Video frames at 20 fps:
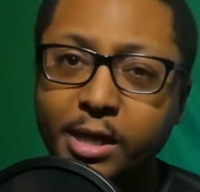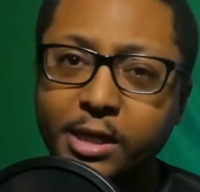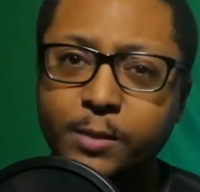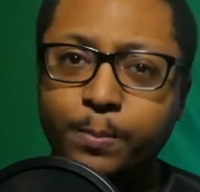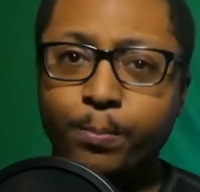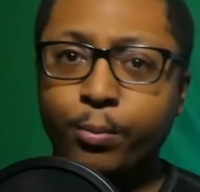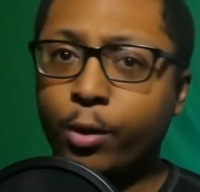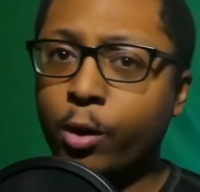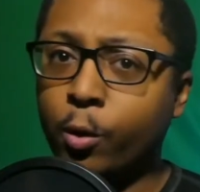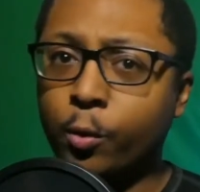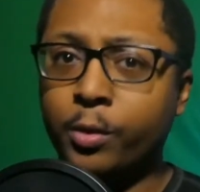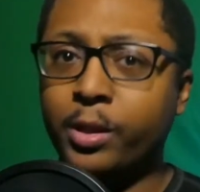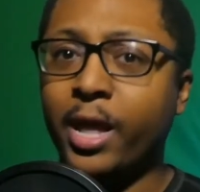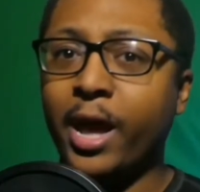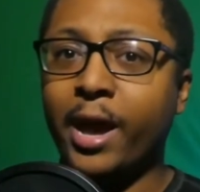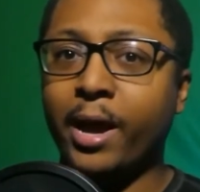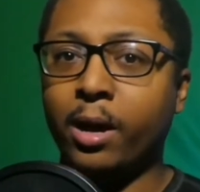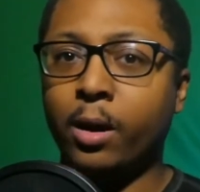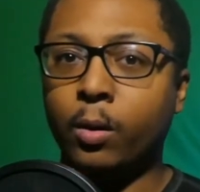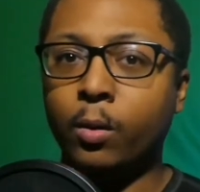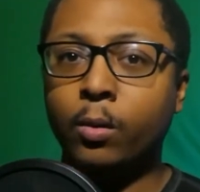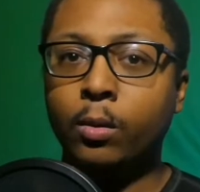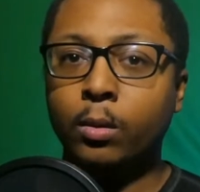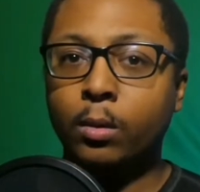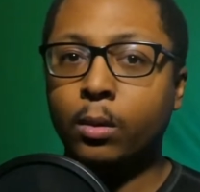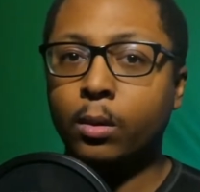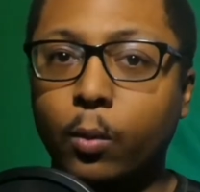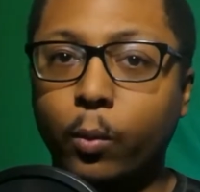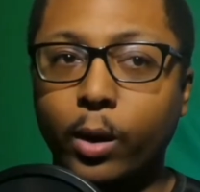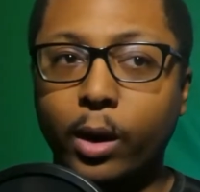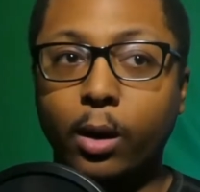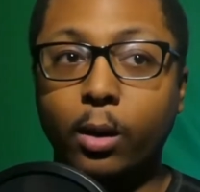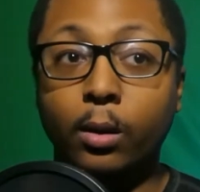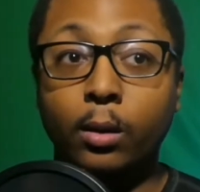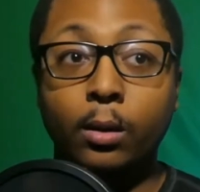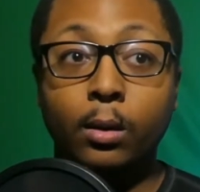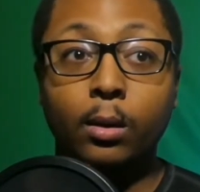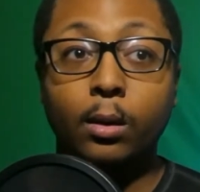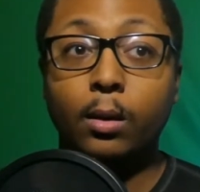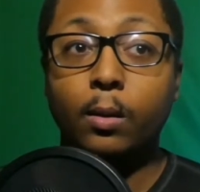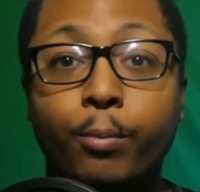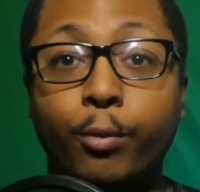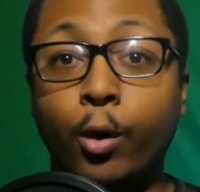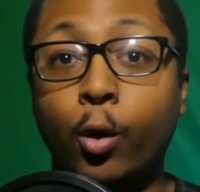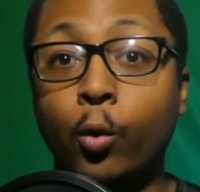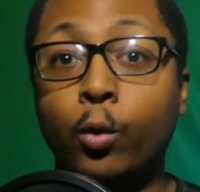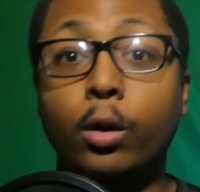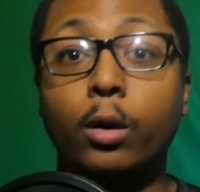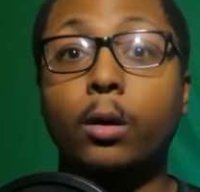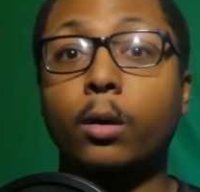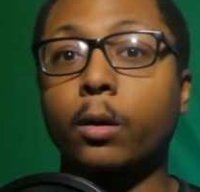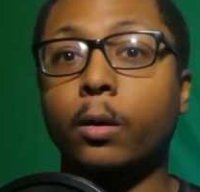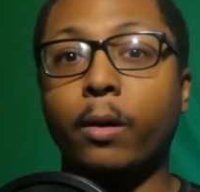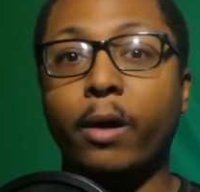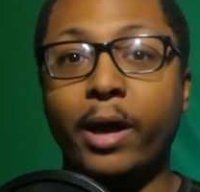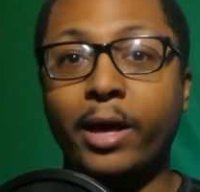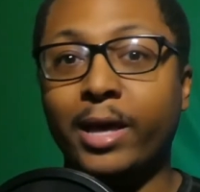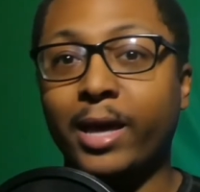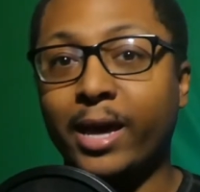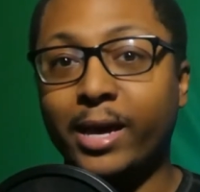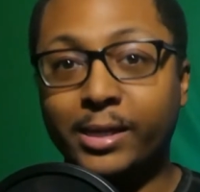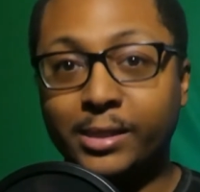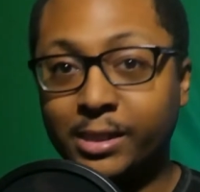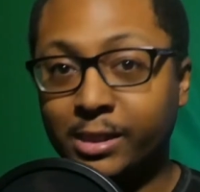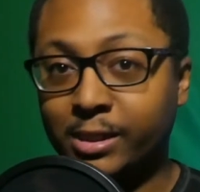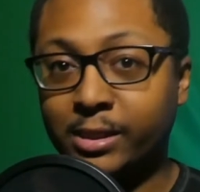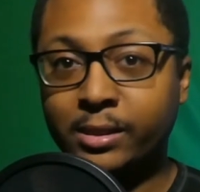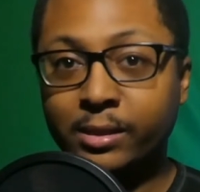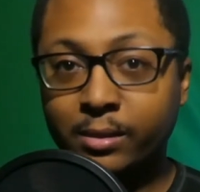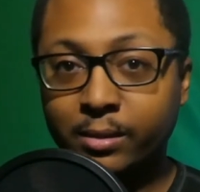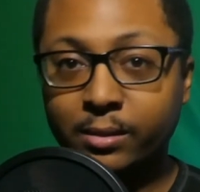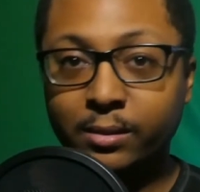he's broke now. Well, broker, I guess.